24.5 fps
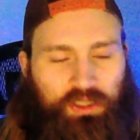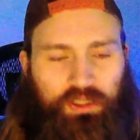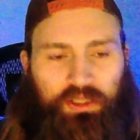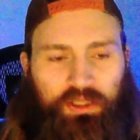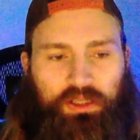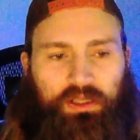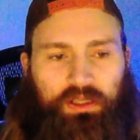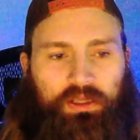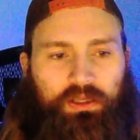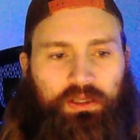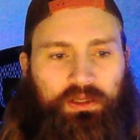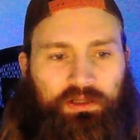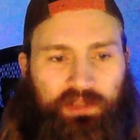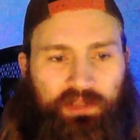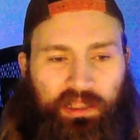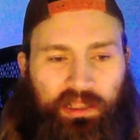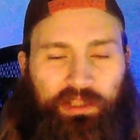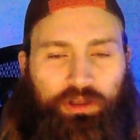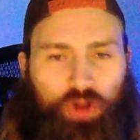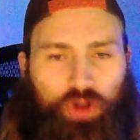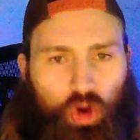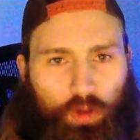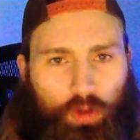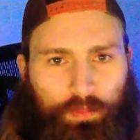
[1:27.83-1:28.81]
uh,
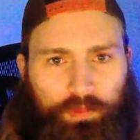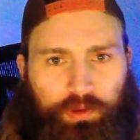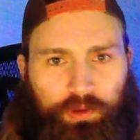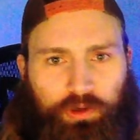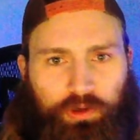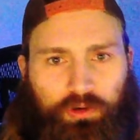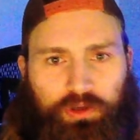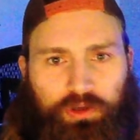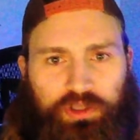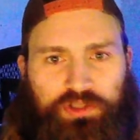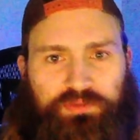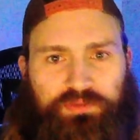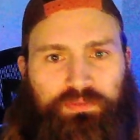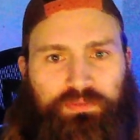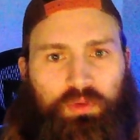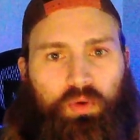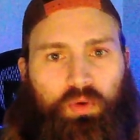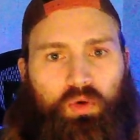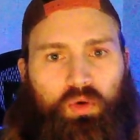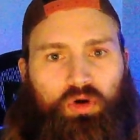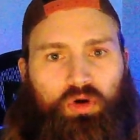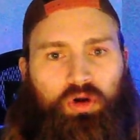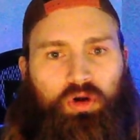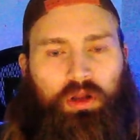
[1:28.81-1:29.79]
Carpenter is
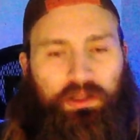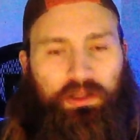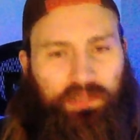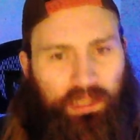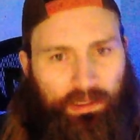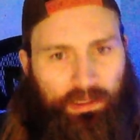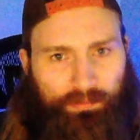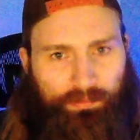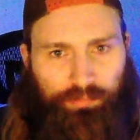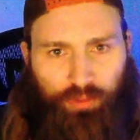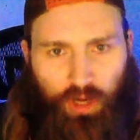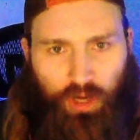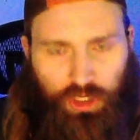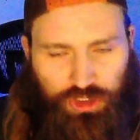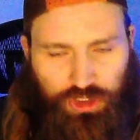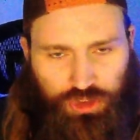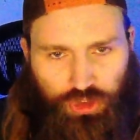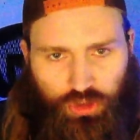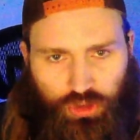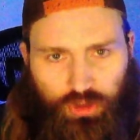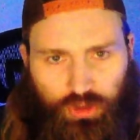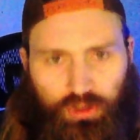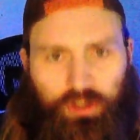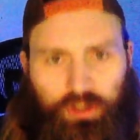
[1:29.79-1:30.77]
more a lot of
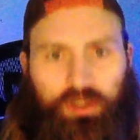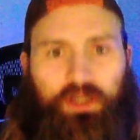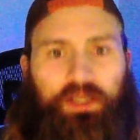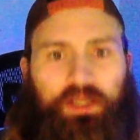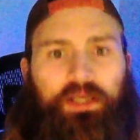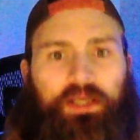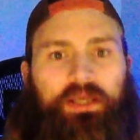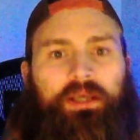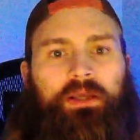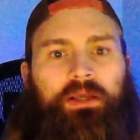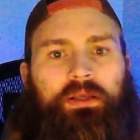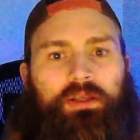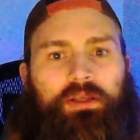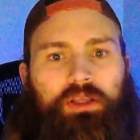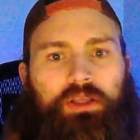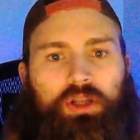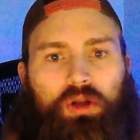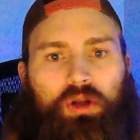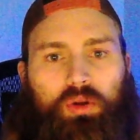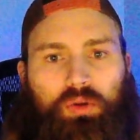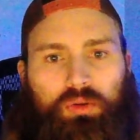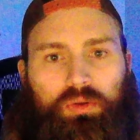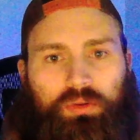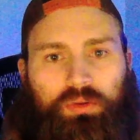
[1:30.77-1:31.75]
pressure, you
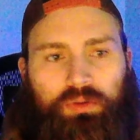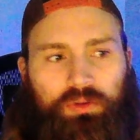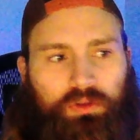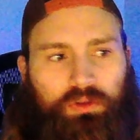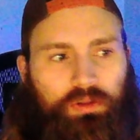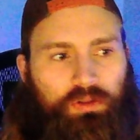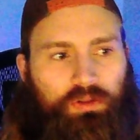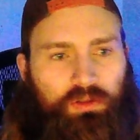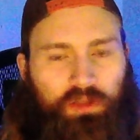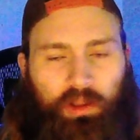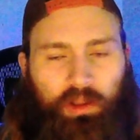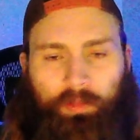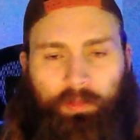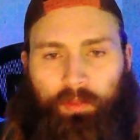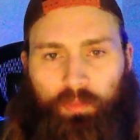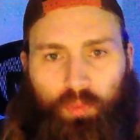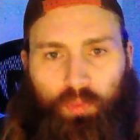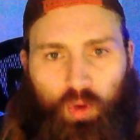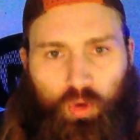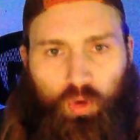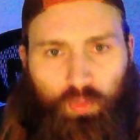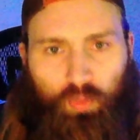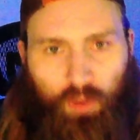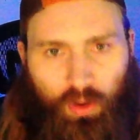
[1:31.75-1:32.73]
know, a little bit
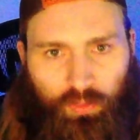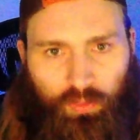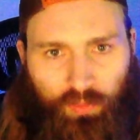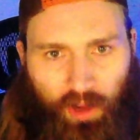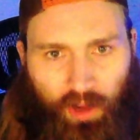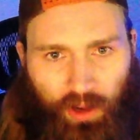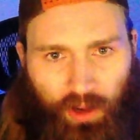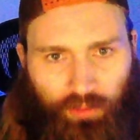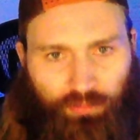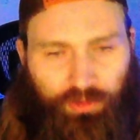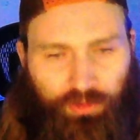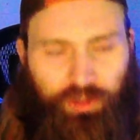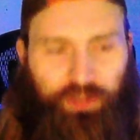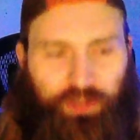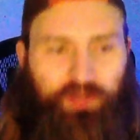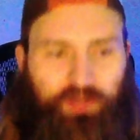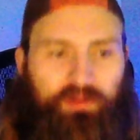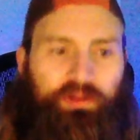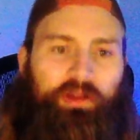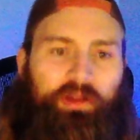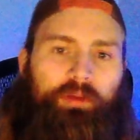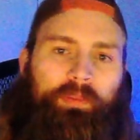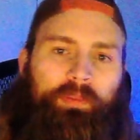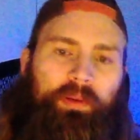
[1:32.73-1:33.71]
more well-rounded, a
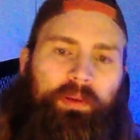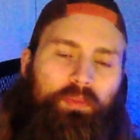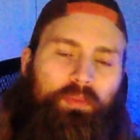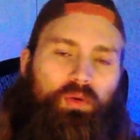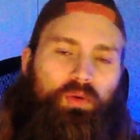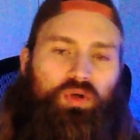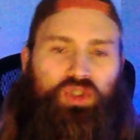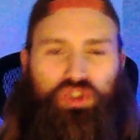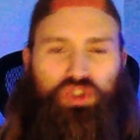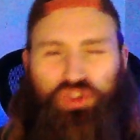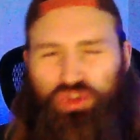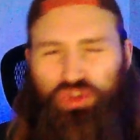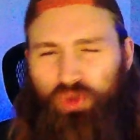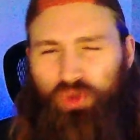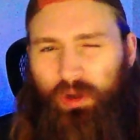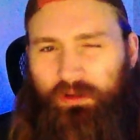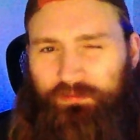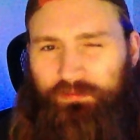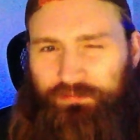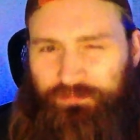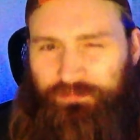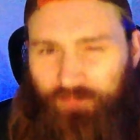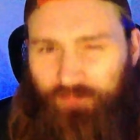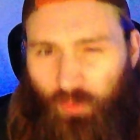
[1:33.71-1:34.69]
little bit more
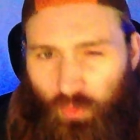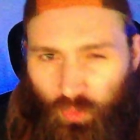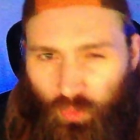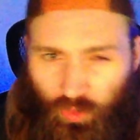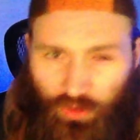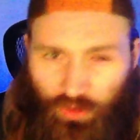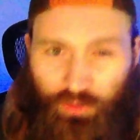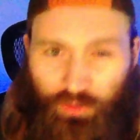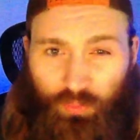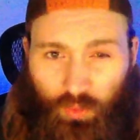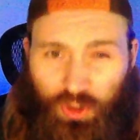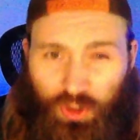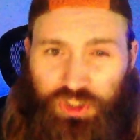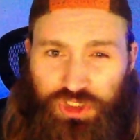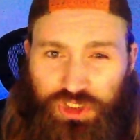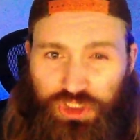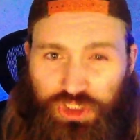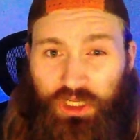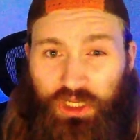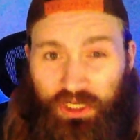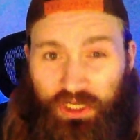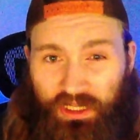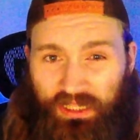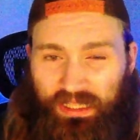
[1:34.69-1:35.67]
straightforward in what you're
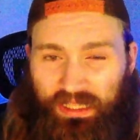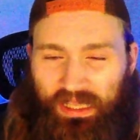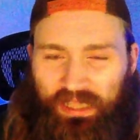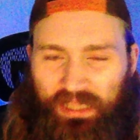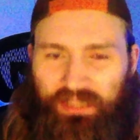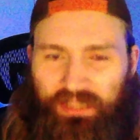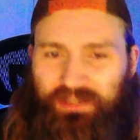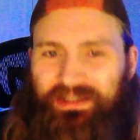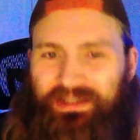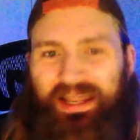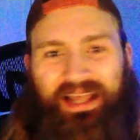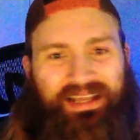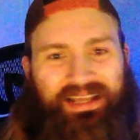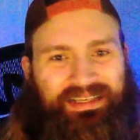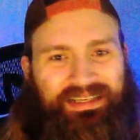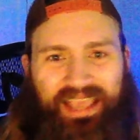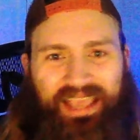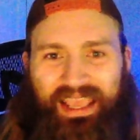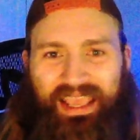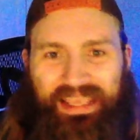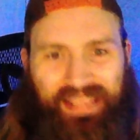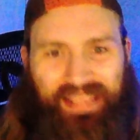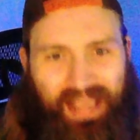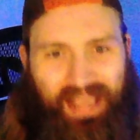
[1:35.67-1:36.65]
gonna get. not
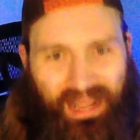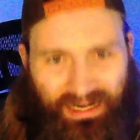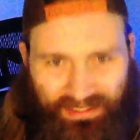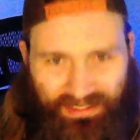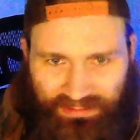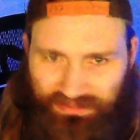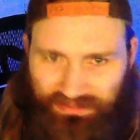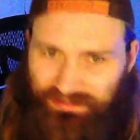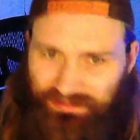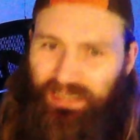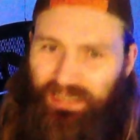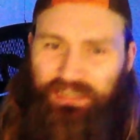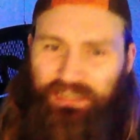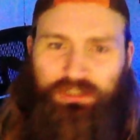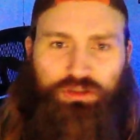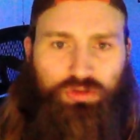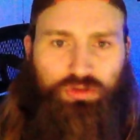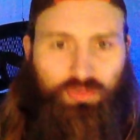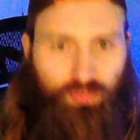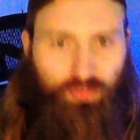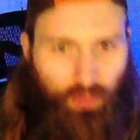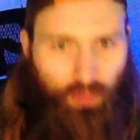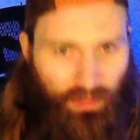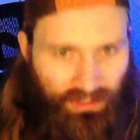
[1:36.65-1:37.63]
chaotic, not
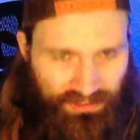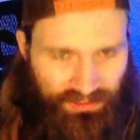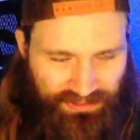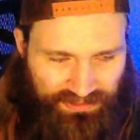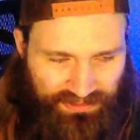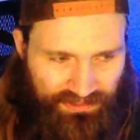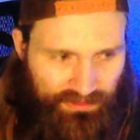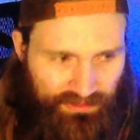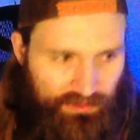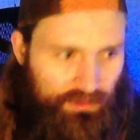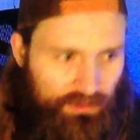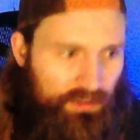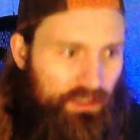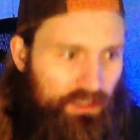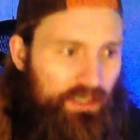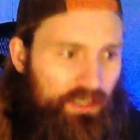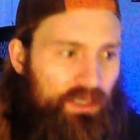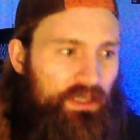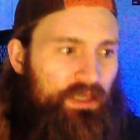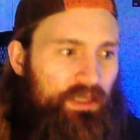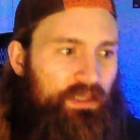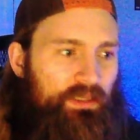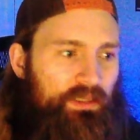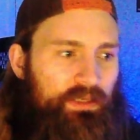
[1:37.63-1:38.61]
crazy,
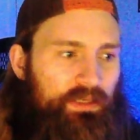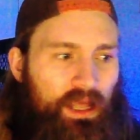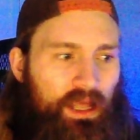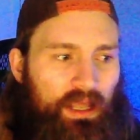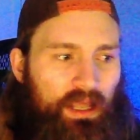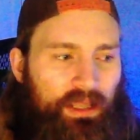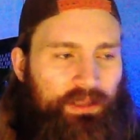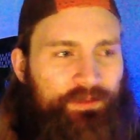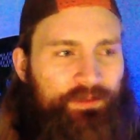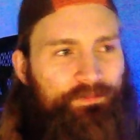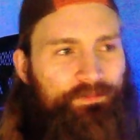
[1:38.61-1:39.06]
not